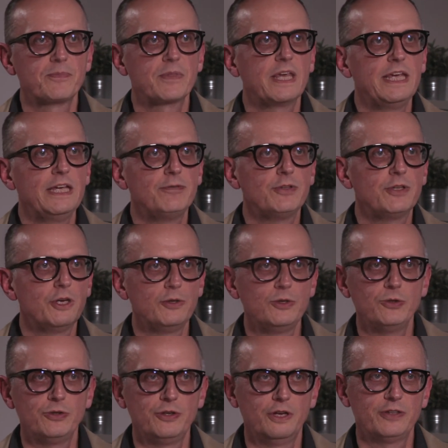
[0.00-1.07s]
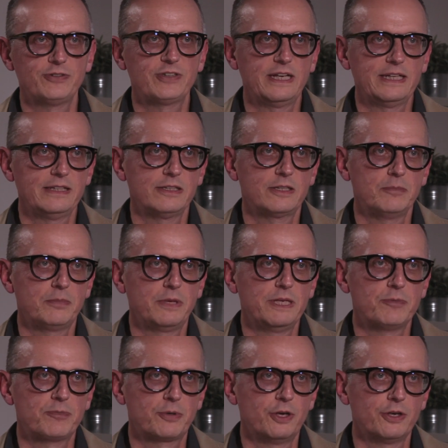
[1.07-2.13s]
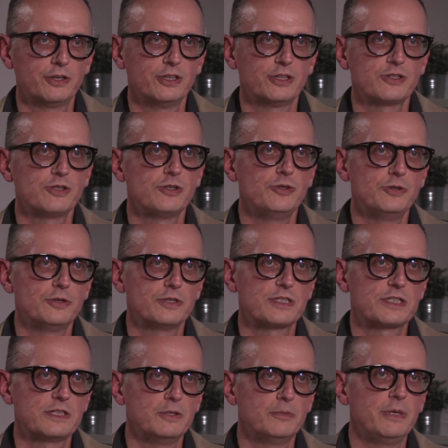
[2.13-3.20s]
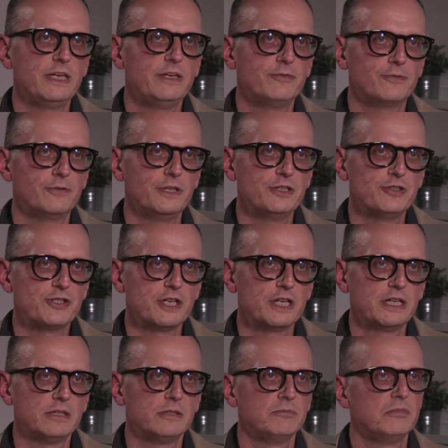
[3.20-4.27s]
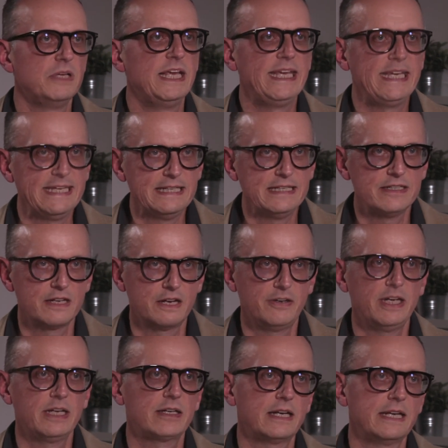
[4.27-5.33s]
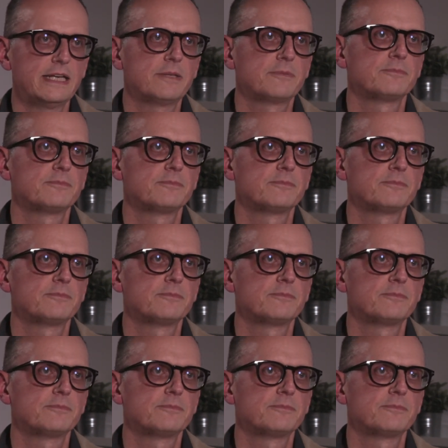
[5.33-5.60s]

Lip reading: Even though you're not selling the complete product, you could still be infringing indirectly.